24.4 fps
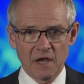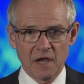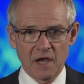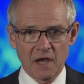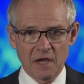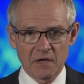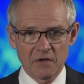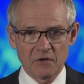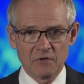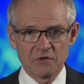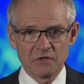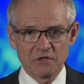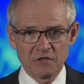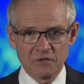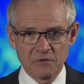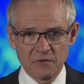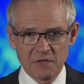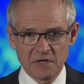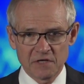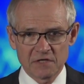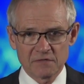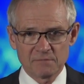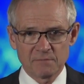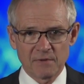Could you
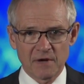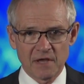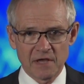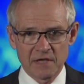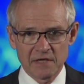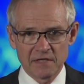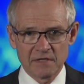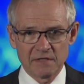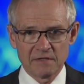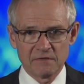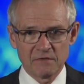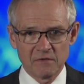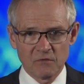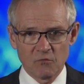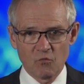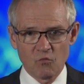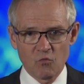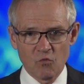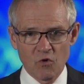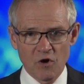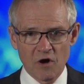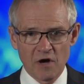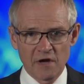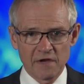explain
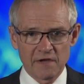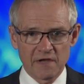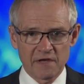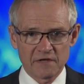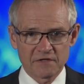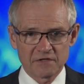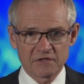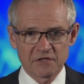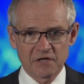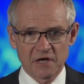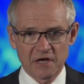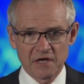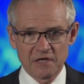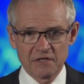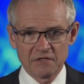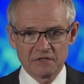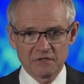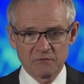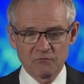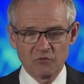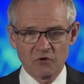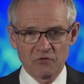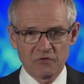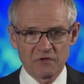why that's changed
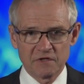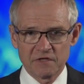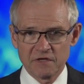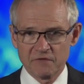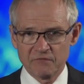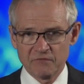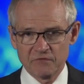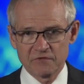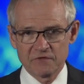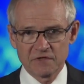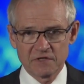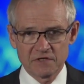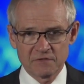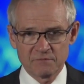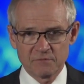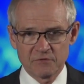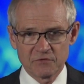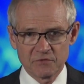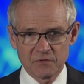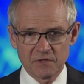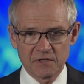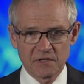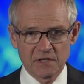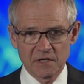and what the difference is
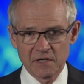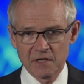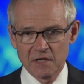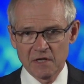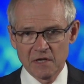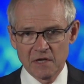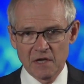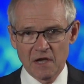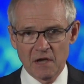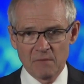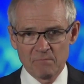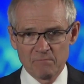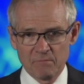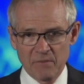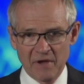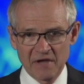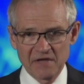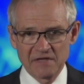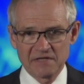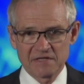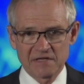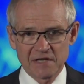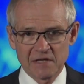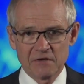between a
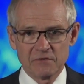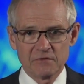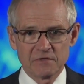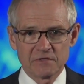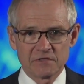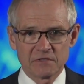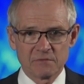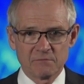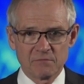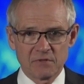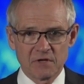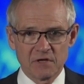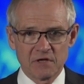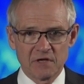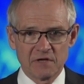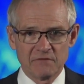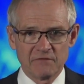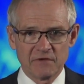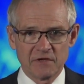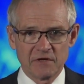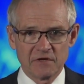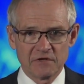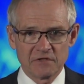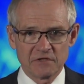base load supply of
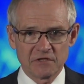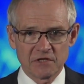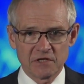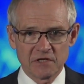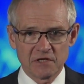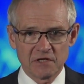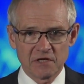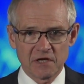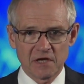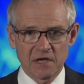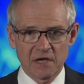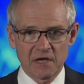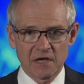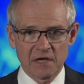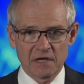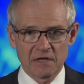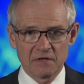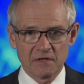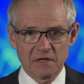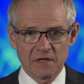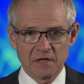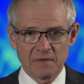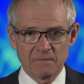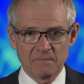energy
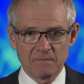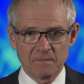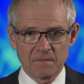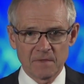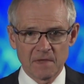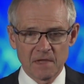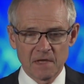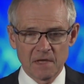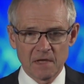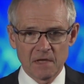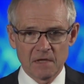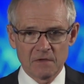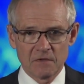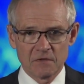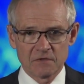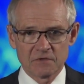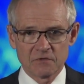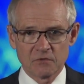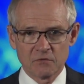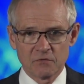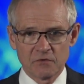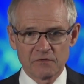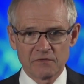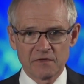and the
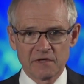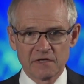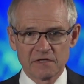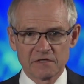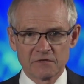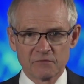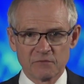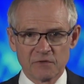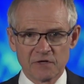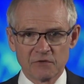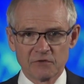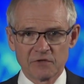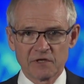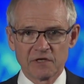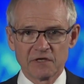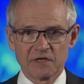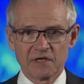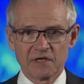sort of things that we're looking to